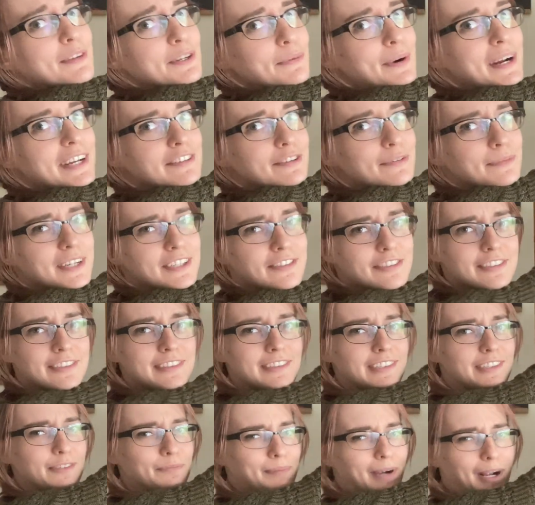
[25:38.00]
way too much
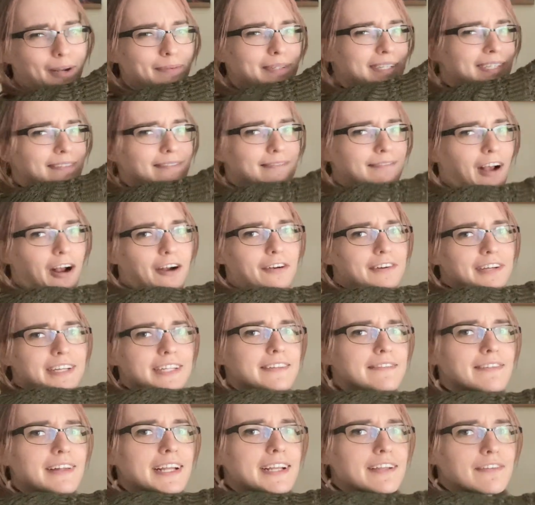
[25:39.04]
and you probably
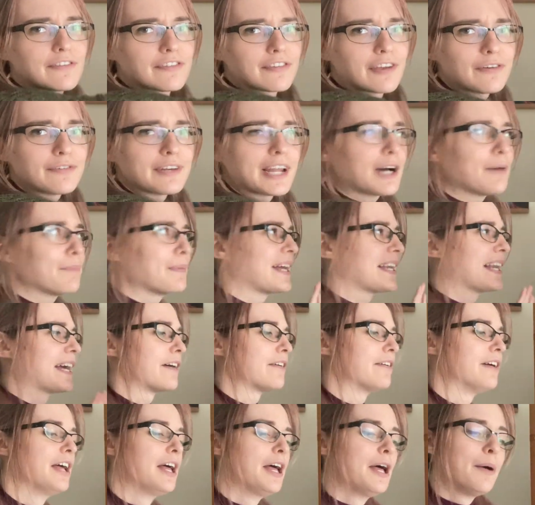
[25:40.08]
already like zoned out by
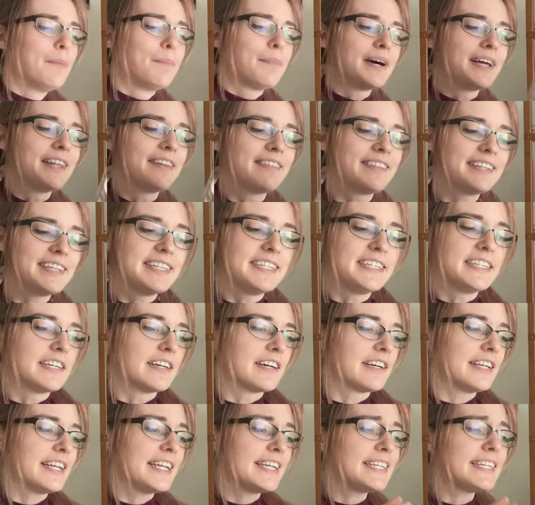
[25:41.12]
now, But the
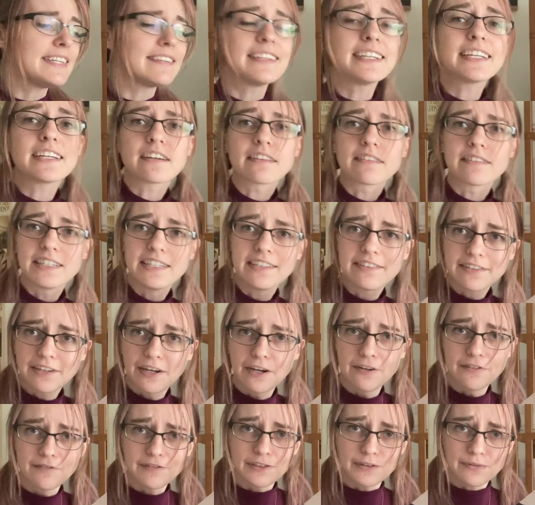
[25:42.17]
anything Elise
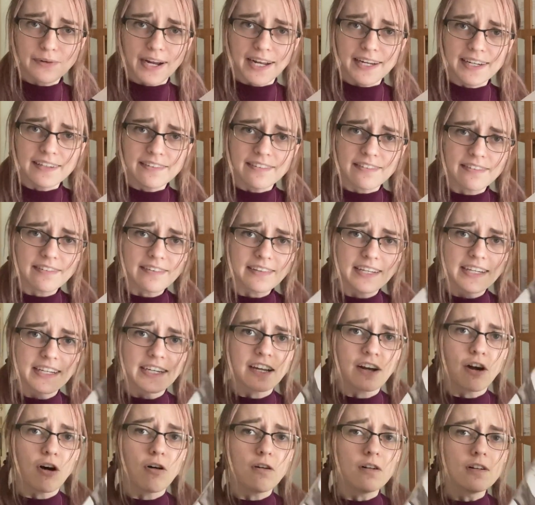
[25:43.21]
Kova writes,
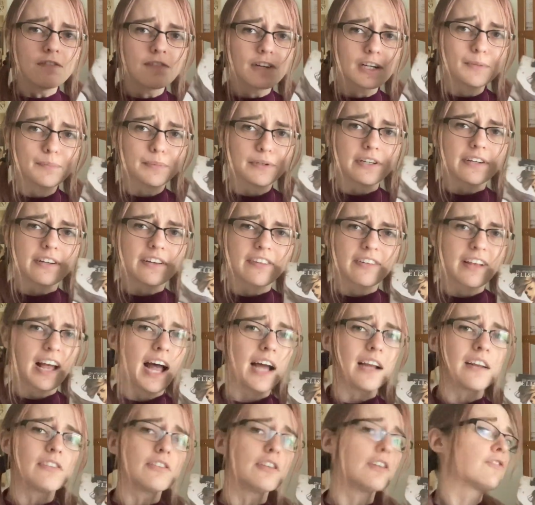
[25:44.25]
like all of her books,
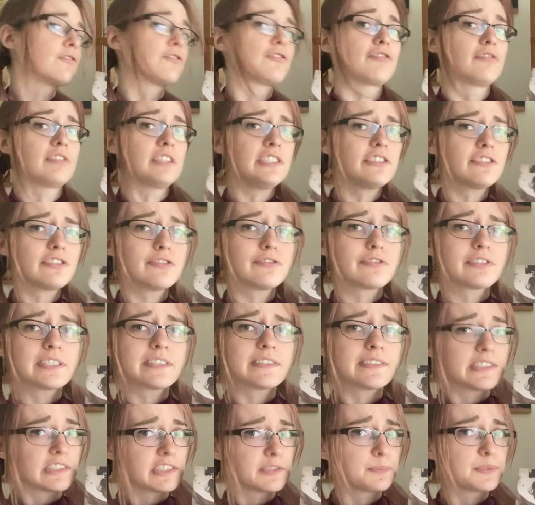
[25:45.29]
I don't know if she chooses
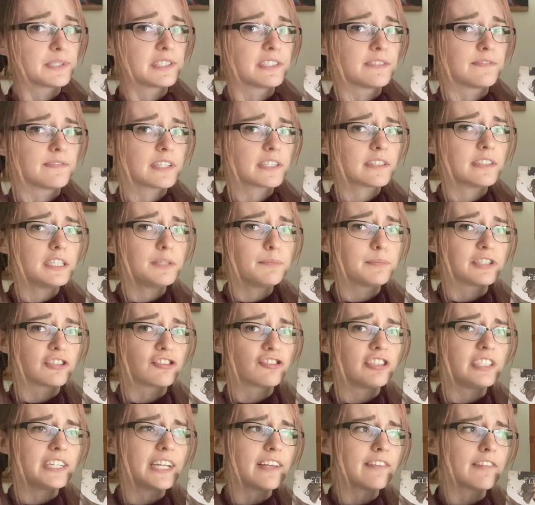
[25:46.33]
this specifically, but
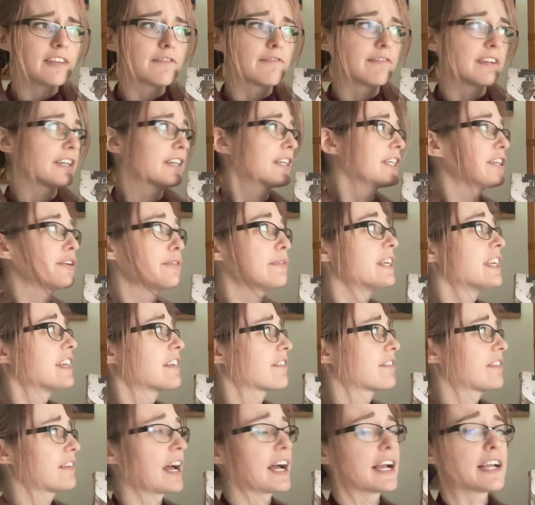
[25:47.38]
she has a very unique
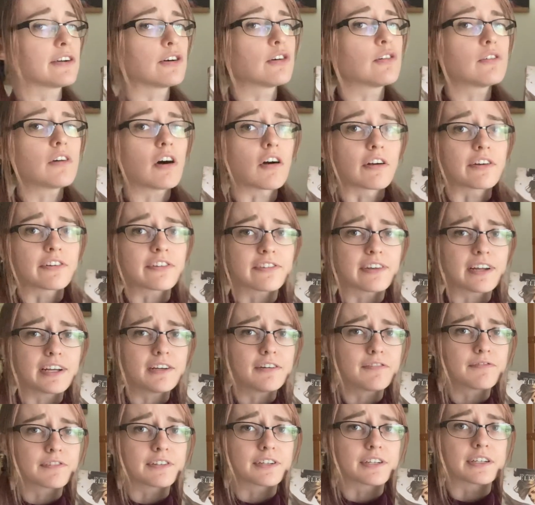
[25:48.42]
style, art
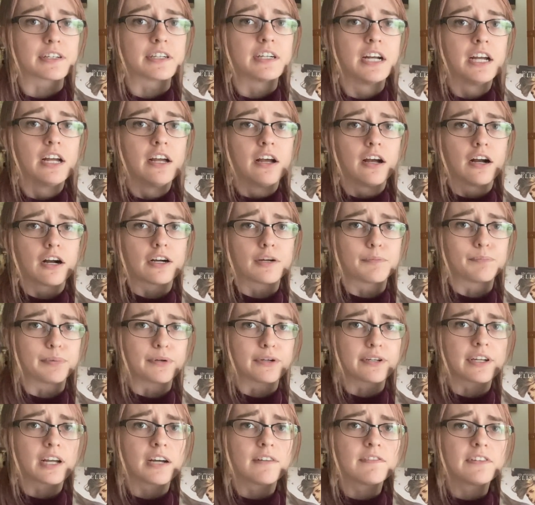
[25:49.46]
style for her
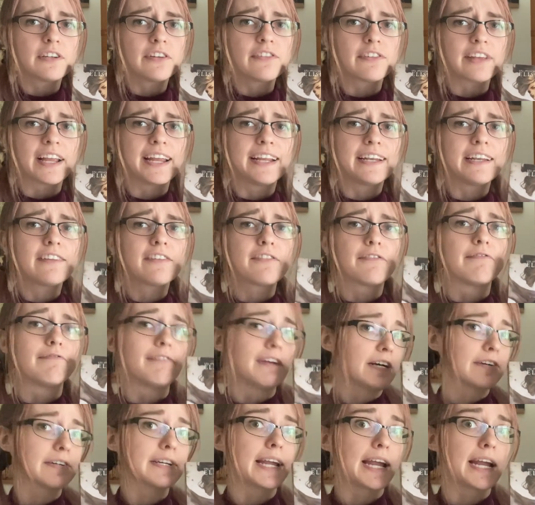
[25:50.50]
book covers, and it's
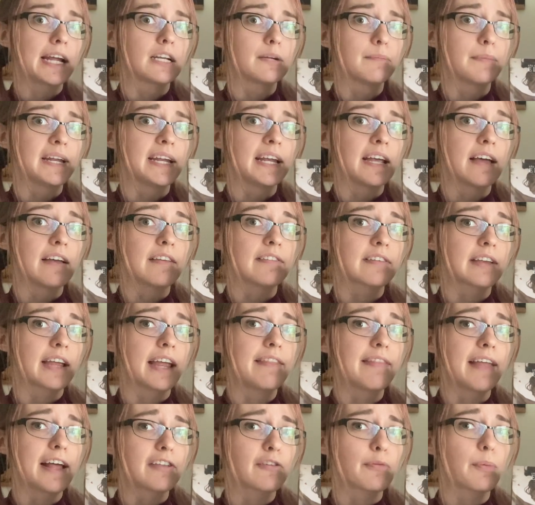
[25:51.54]
very anime-esque.
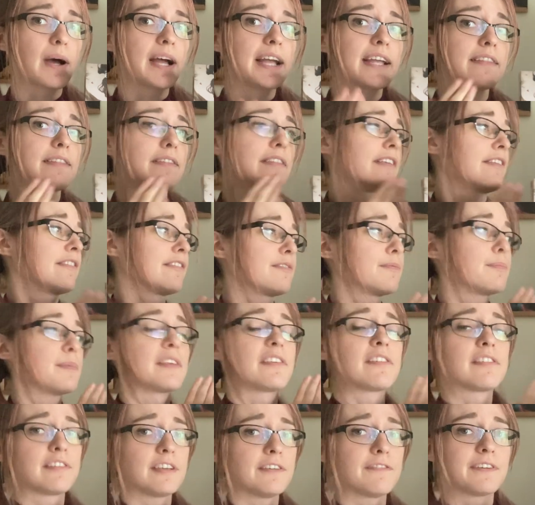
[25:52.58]
And that's why this
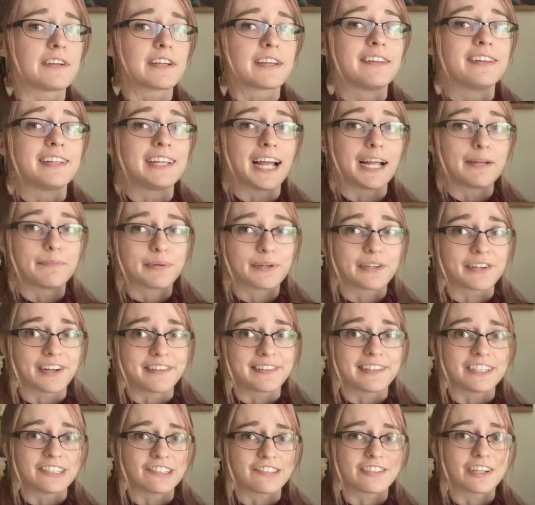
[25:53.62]
specifically I put
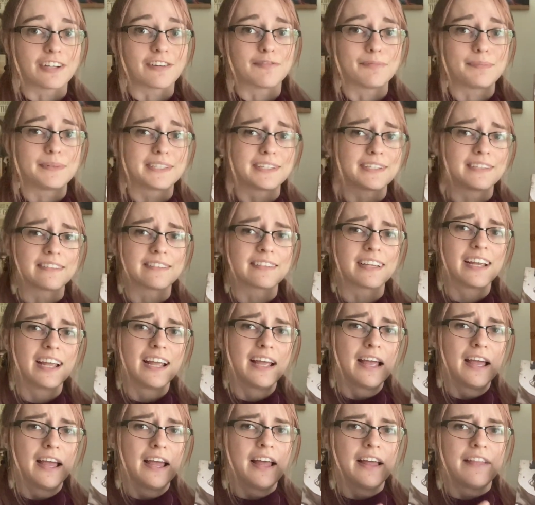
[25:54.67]
on this shelf, because
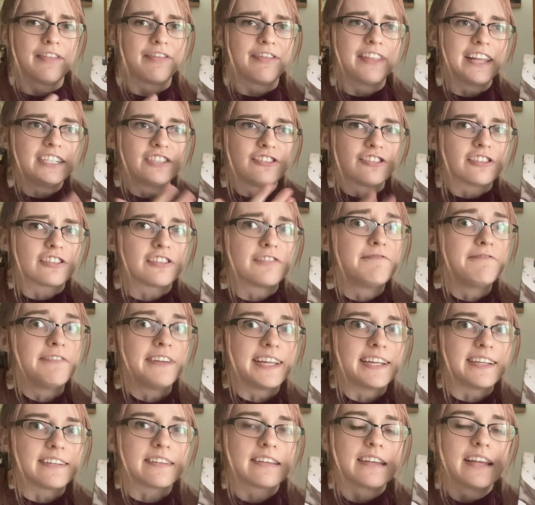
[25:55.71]
they just
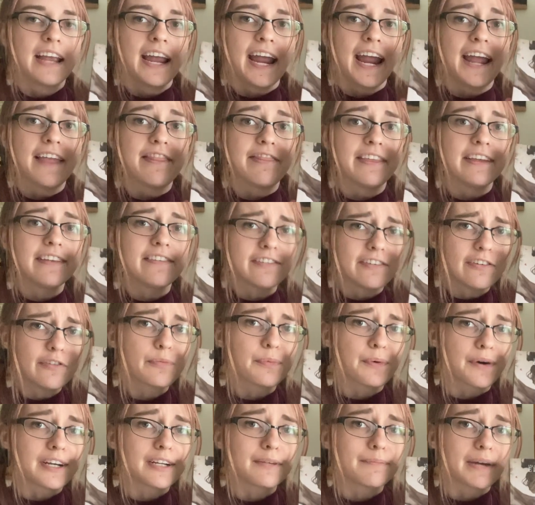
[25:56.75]
fit. And this is
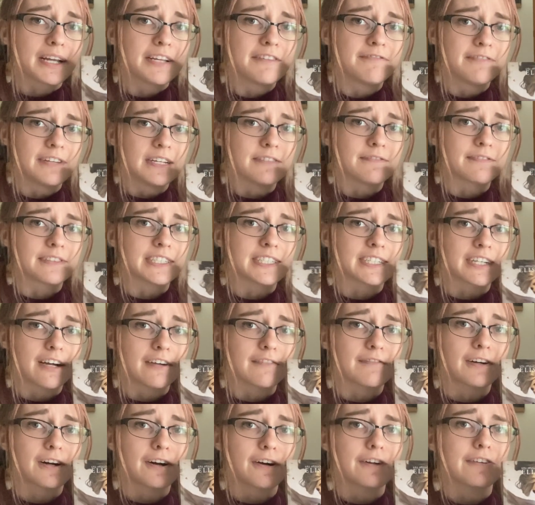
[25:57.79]
one of my favorite
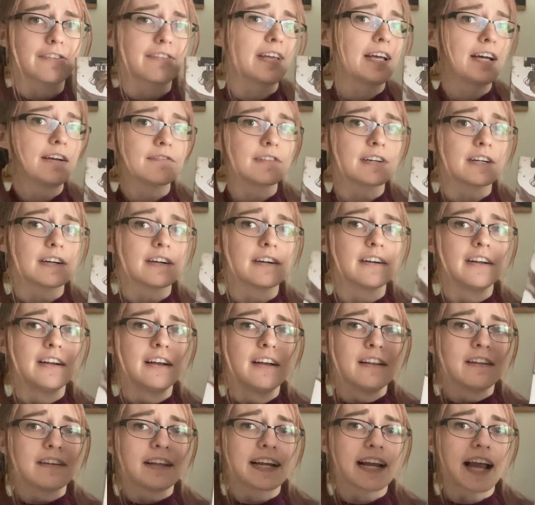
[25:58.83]
cover arts ever.
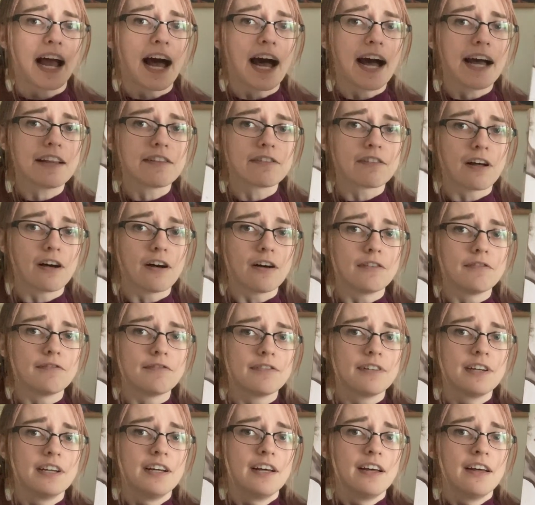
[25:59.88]
Like, I
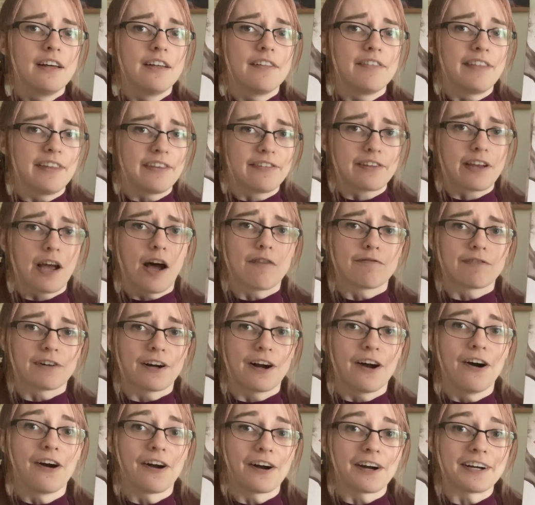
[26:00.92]
love this
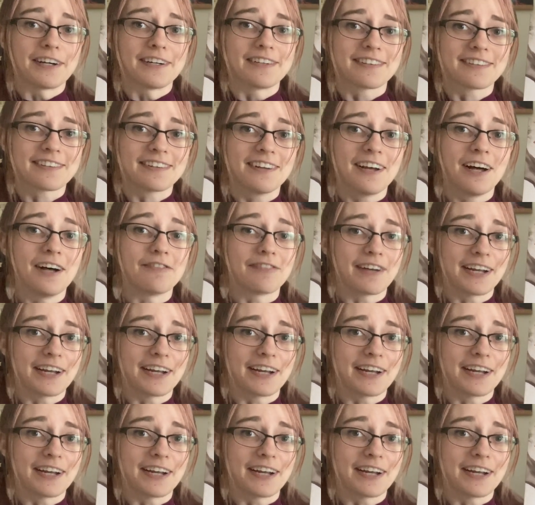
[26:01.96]
cover art of